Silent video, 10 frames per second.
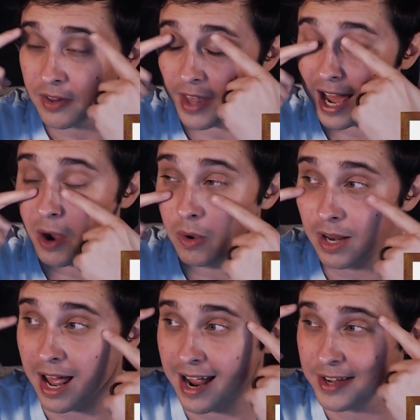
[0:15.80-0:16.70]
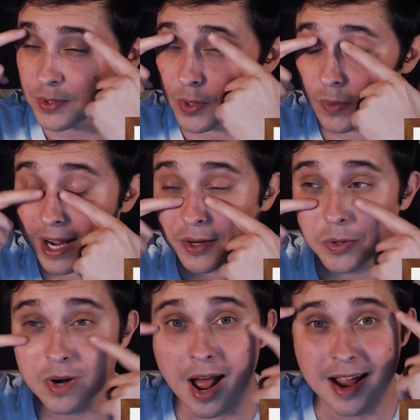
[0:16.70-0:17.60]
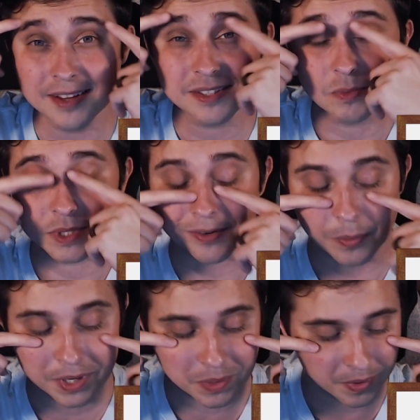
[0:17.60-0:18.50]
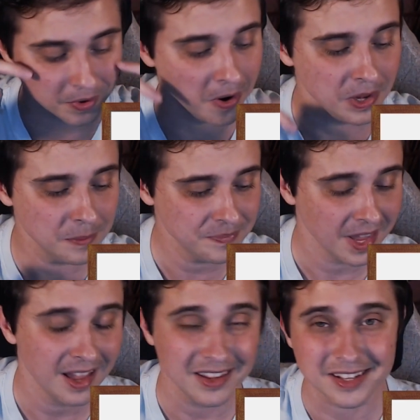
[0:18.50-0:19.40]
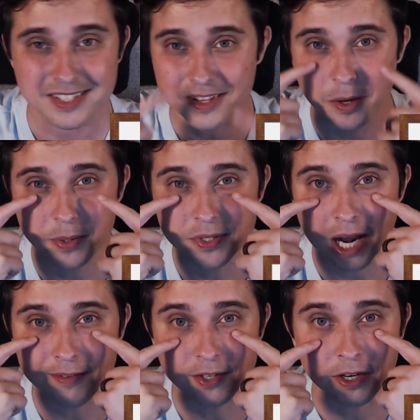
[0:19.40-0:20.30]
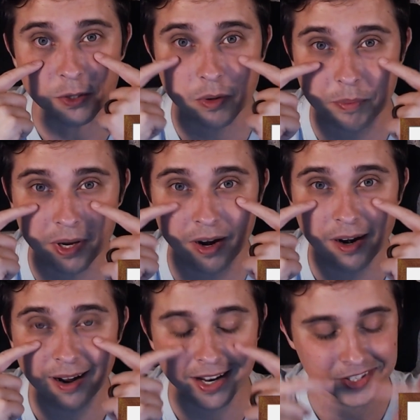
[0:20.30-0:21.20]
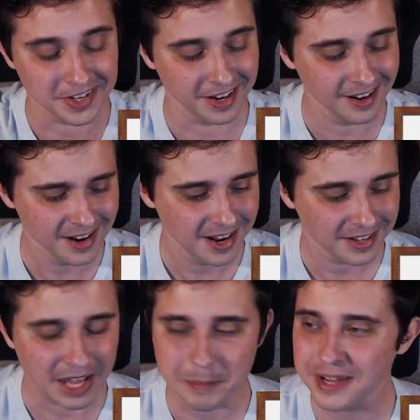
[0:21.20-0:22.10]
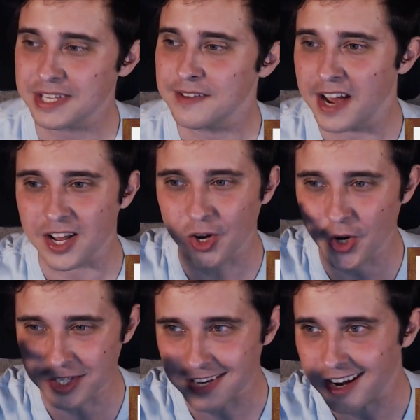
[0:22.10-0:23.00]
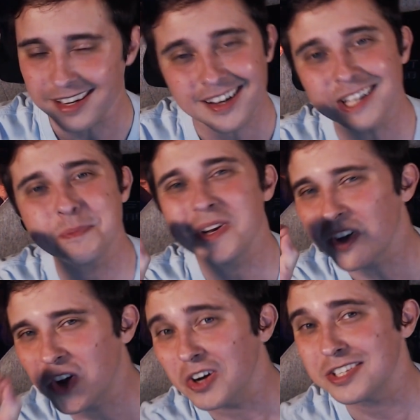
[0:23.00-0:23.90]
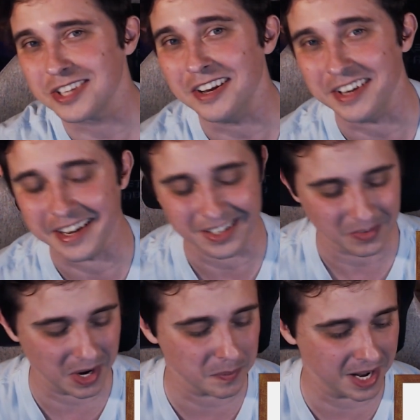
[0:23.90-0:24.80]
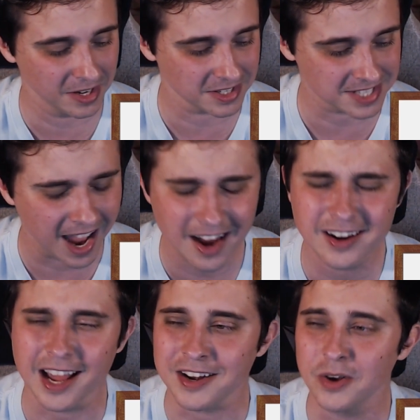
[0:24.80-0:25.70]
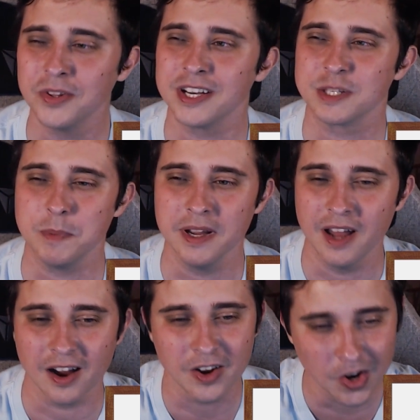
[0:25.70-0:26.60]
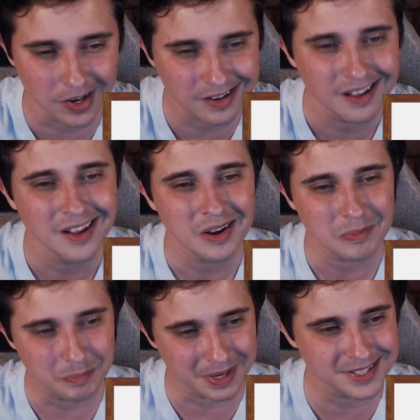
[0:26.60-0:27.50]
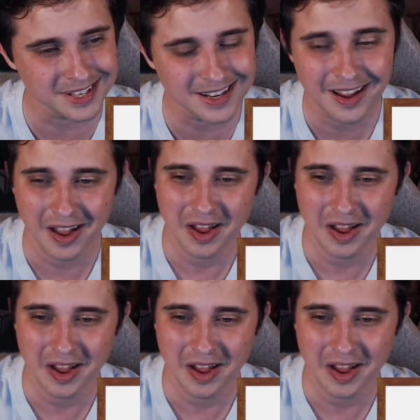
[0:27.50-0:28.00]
owl eyes or the raccoon eyes, whichever one you want to call them. You can see those kind of starting to appear under here. That means I've had a good day. It's been a good Sunday, right? When I look tired, I know that it's been a good, busy,